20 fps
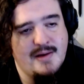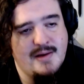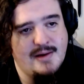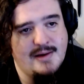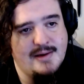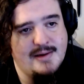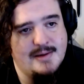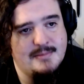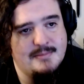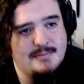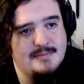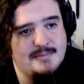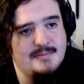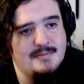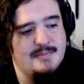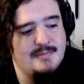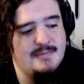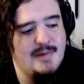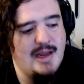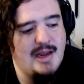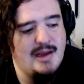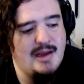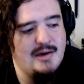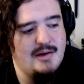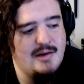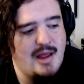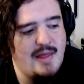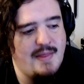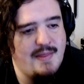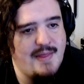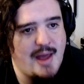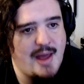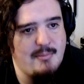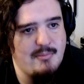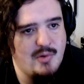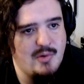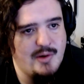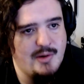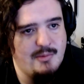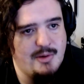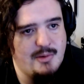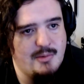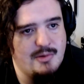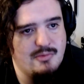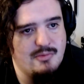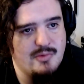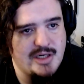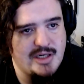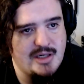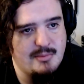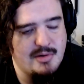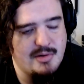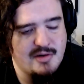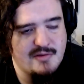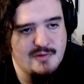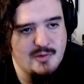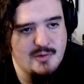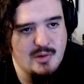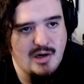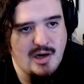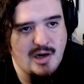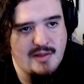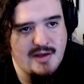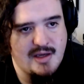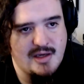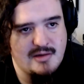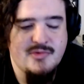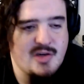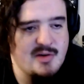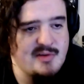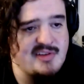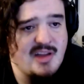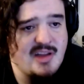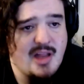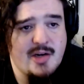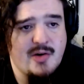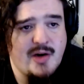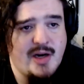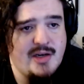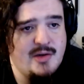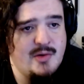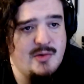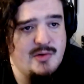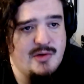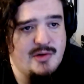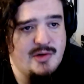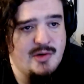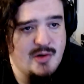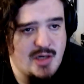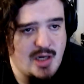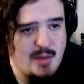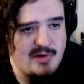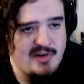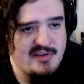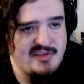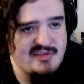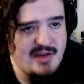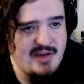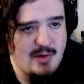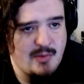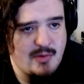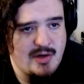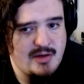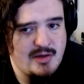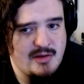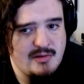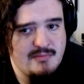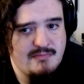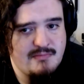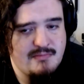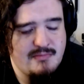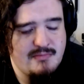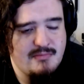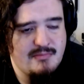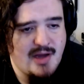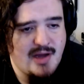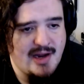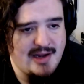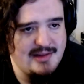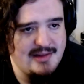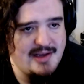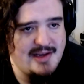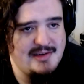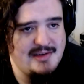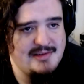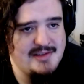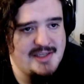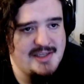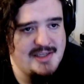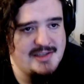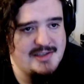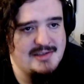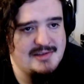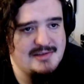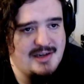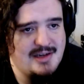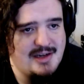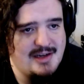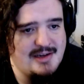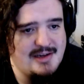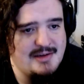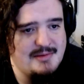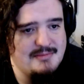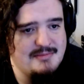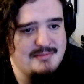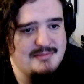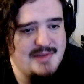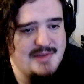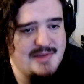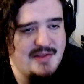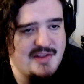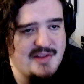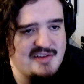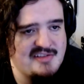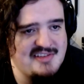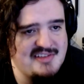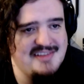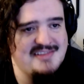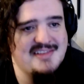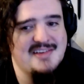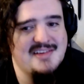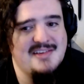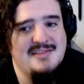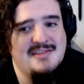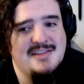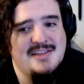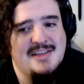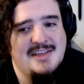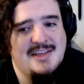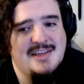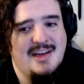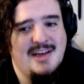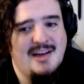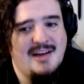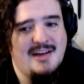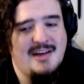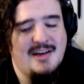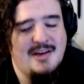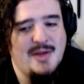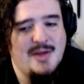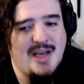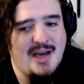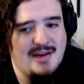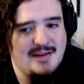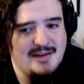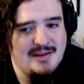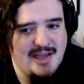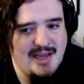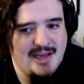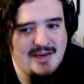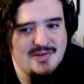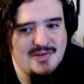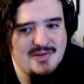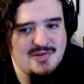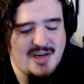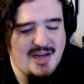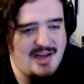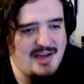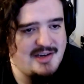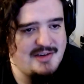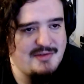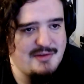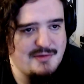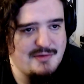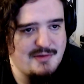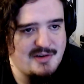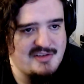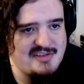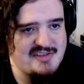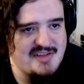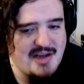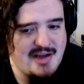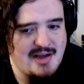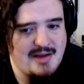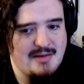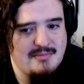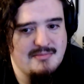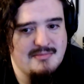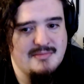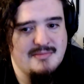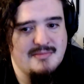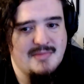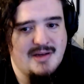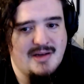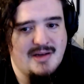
And that point we would read a book 4. I think there's a lot of great newcomers that I want to highlight here in this season. We got Elaine Tricon for the first time,